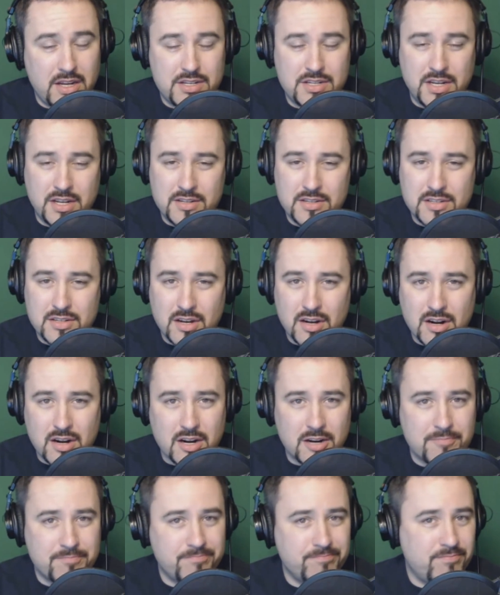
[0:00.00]
Chances
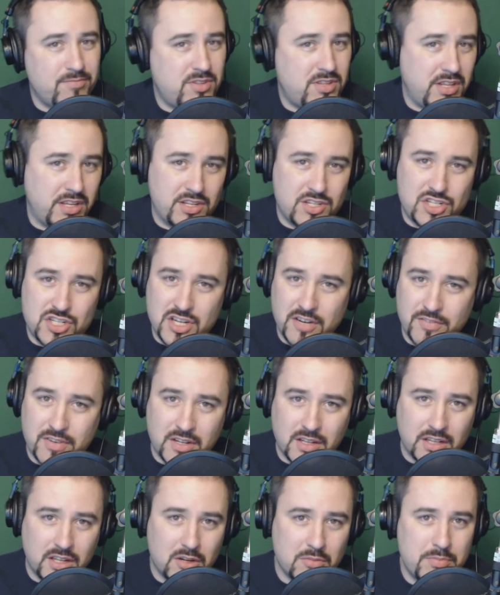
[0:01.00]
are things
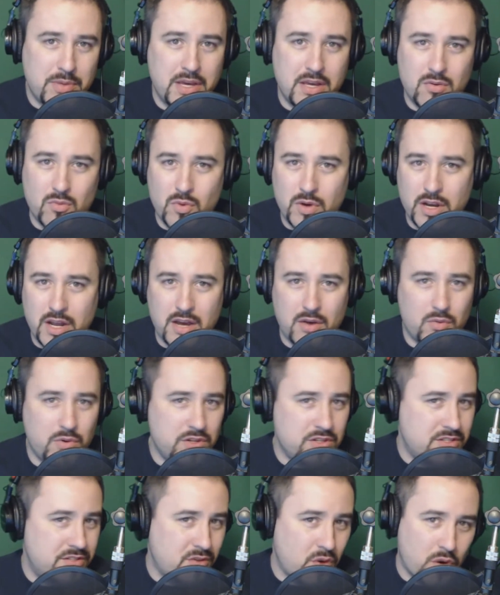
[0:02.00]
shifted a little bit when I
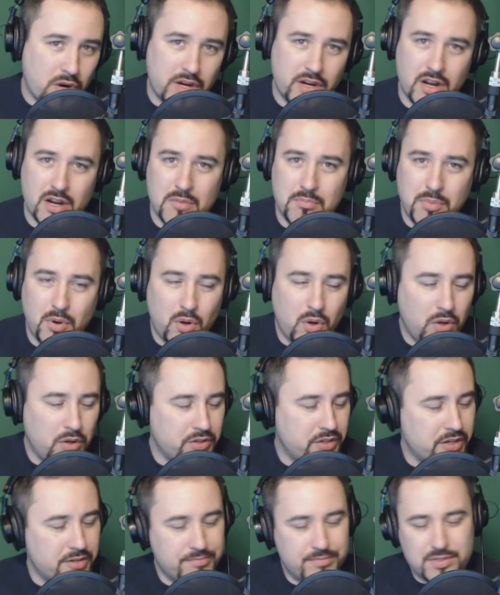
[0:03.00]
was torquing on a
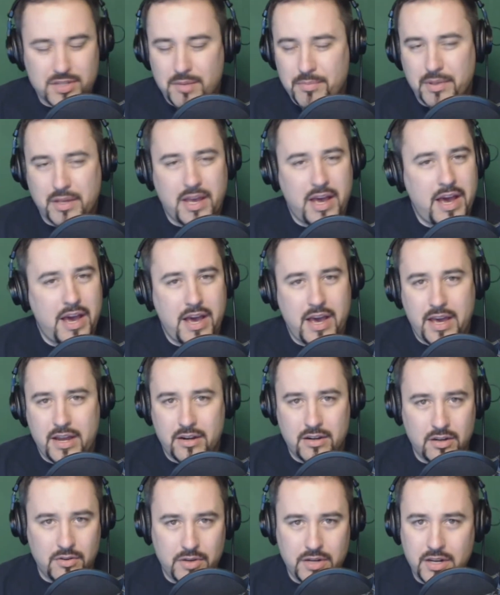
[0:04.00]
bolt or something. I
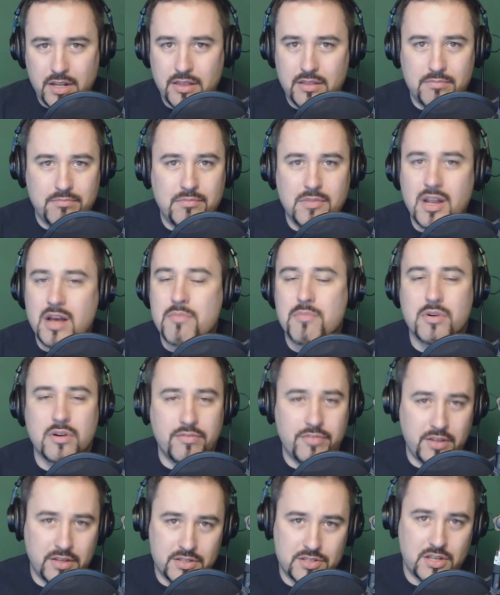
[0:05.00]
don't know. Any number
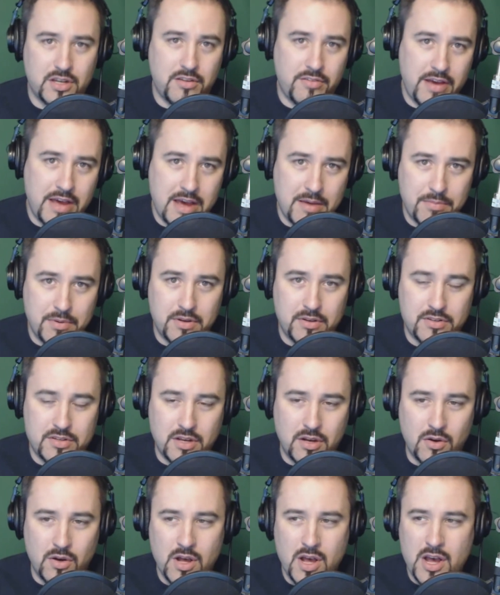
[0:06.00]
of things could have happened.
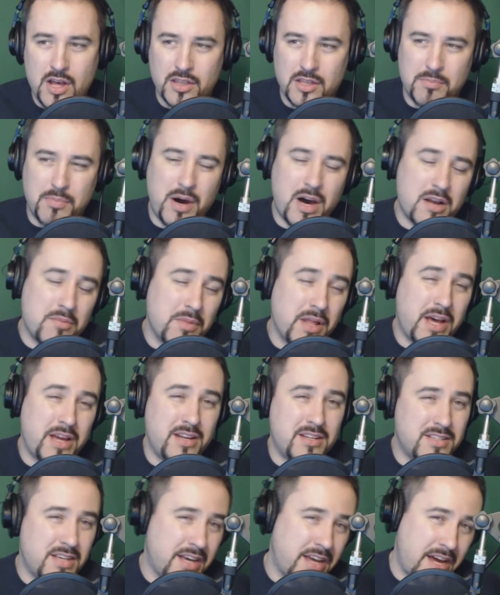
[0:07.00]
So the bottom
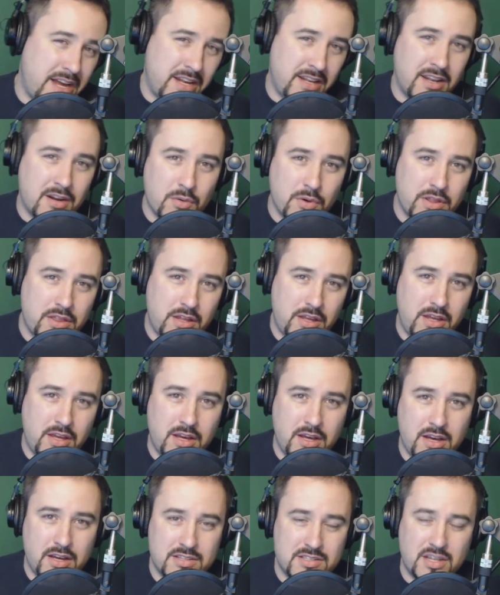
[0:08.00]
line is I got in there with
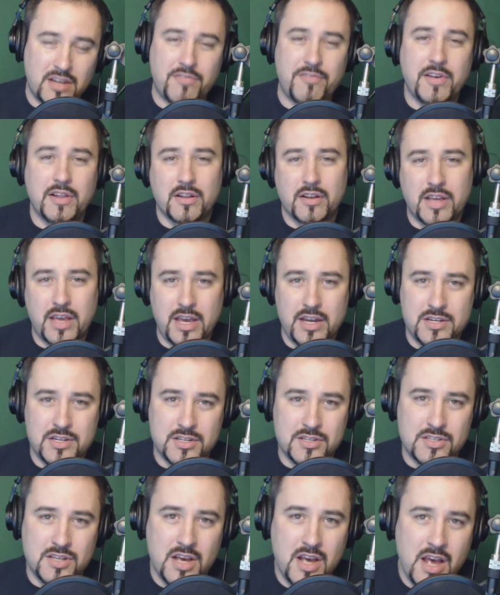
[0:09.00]
a set of feeler
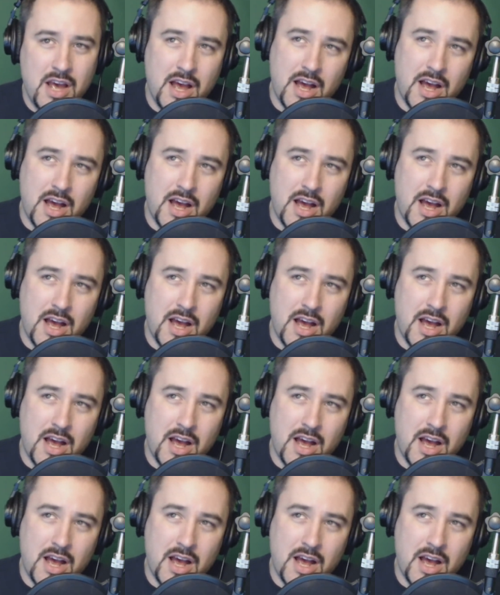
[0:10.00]
gauges.